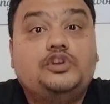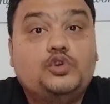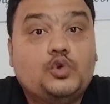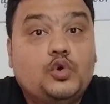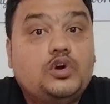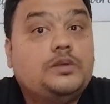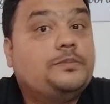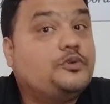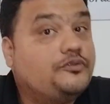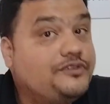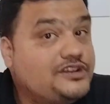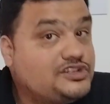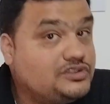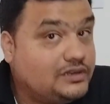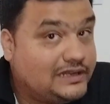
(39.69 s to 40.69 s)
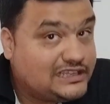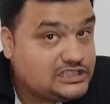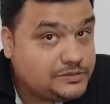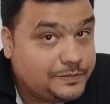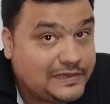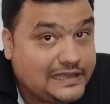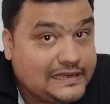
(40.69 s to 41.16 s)
your professional
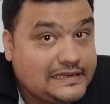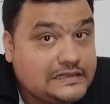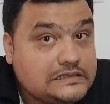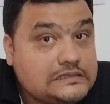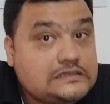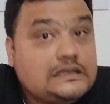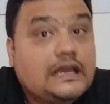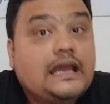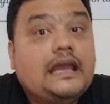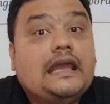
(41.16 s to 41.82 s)
experience,